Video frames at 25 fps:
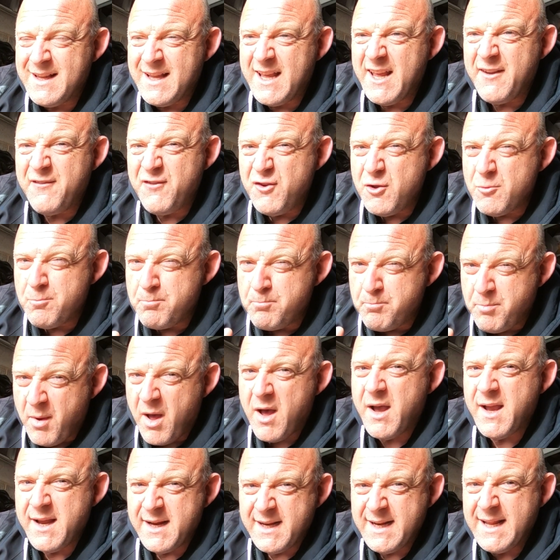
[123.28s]
if you're
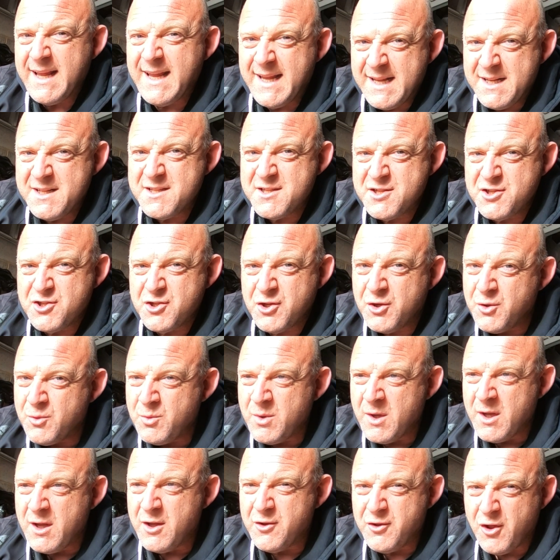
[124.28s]
buying into
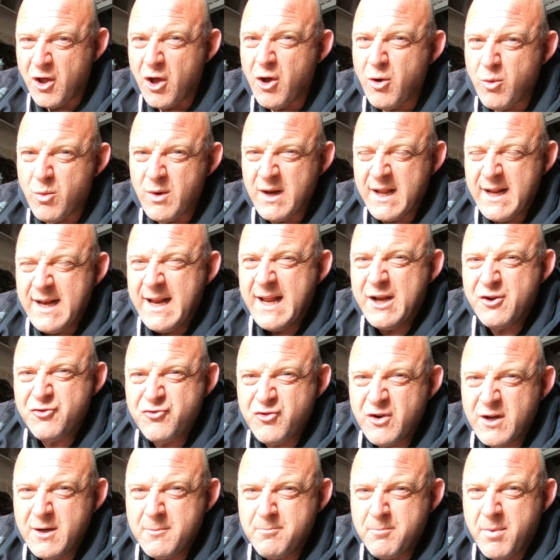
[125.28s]
the whole
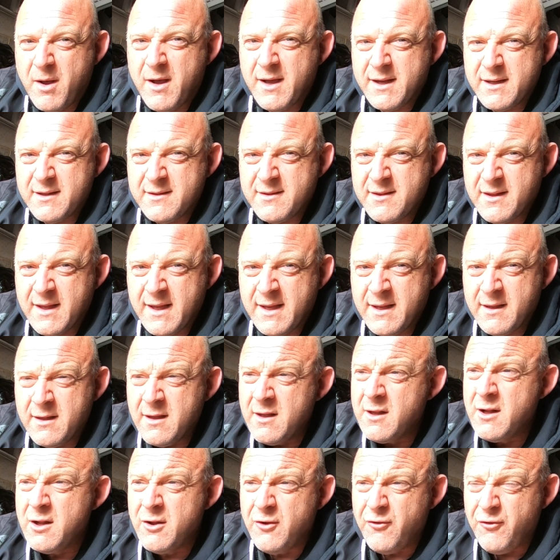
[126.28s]
electric bike thing,
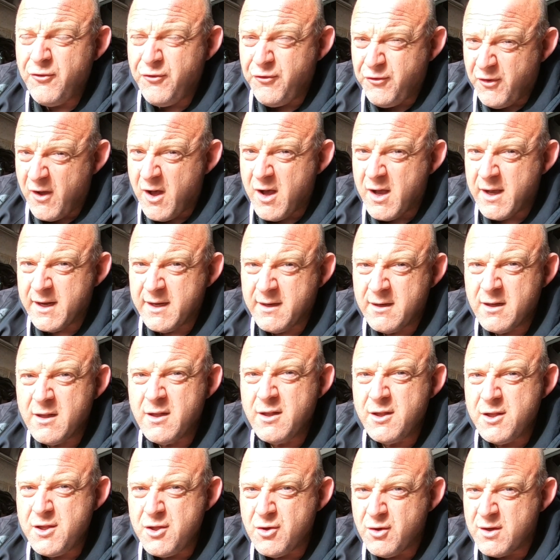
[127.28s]
fine,
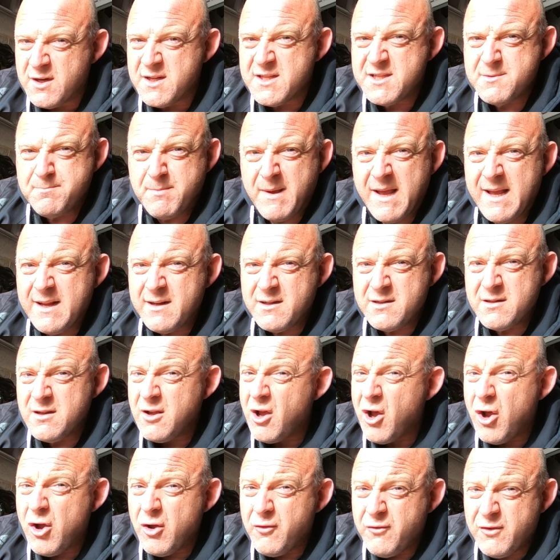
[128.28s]
you're going to spend
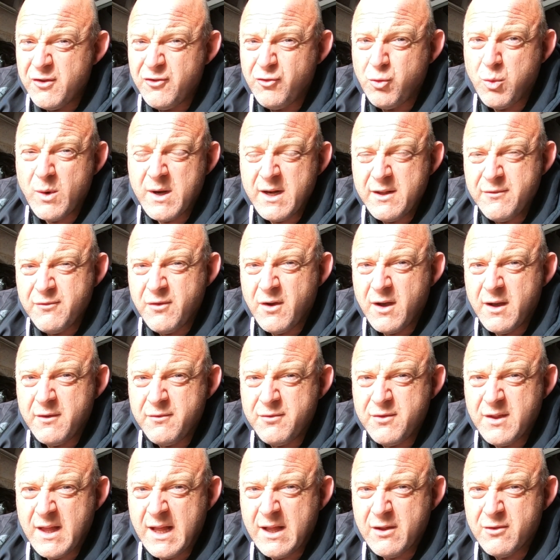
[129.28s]
over
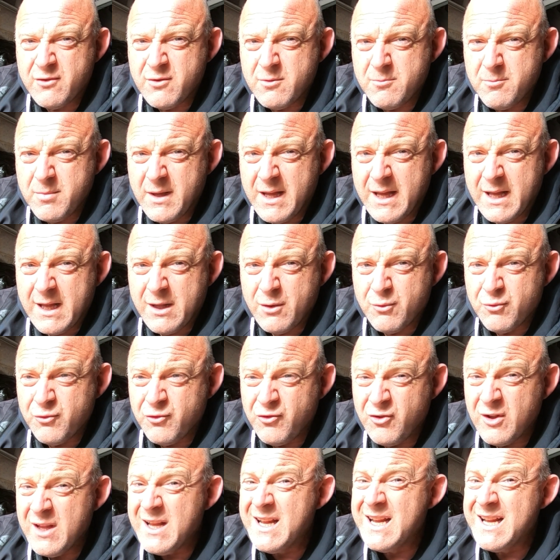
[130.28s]

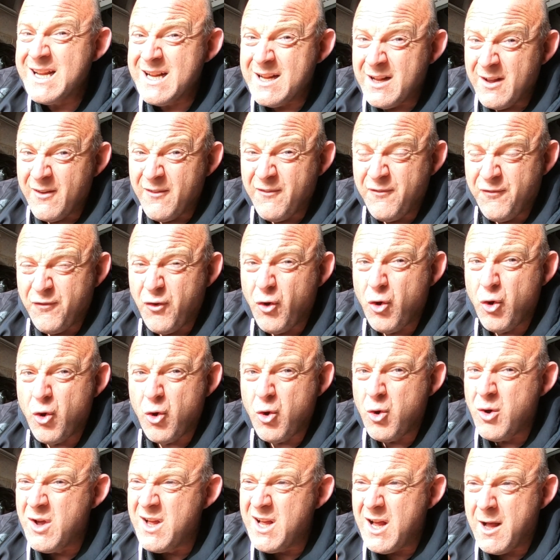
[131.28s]
£25,000
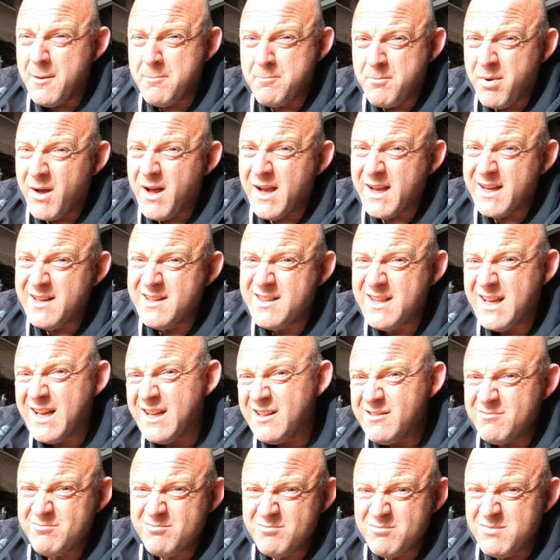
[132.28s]
for a bike
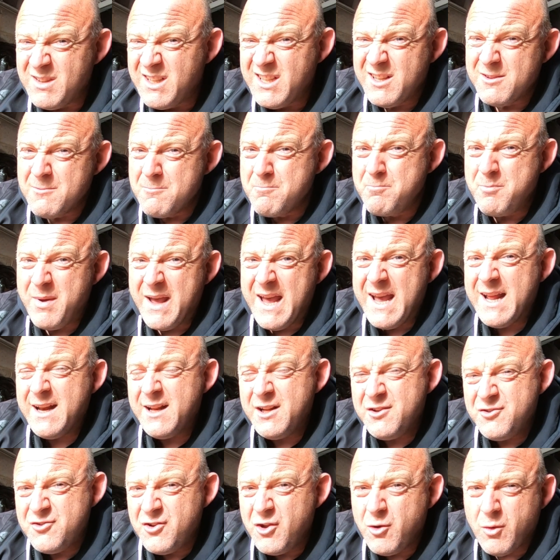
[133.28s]
that can
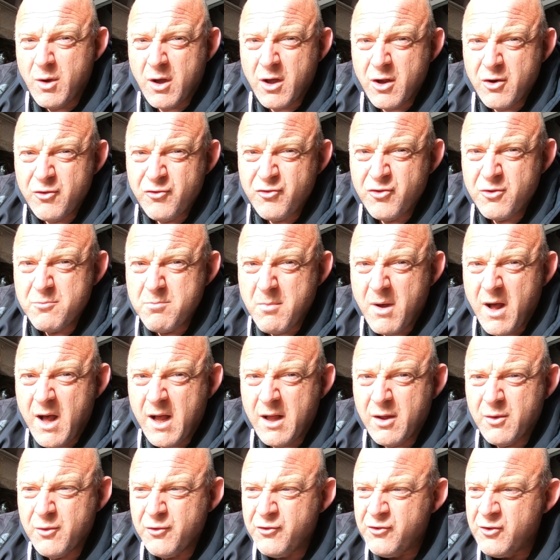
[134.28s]
barely do 100
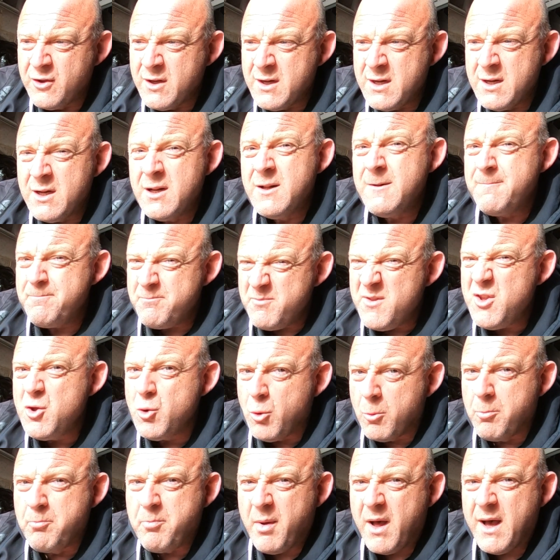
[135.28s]
miles,
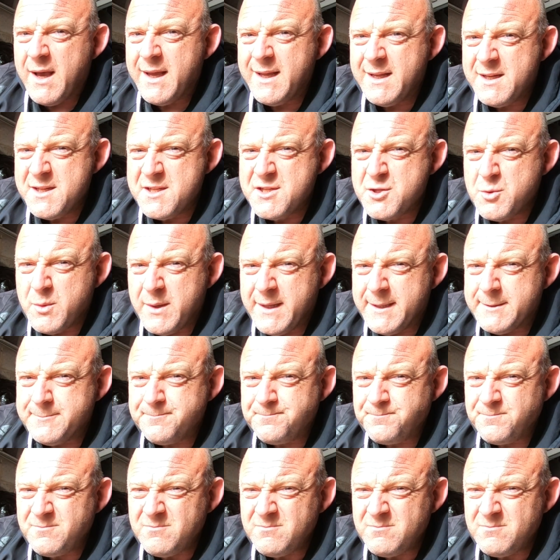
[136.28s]
you'll buy into it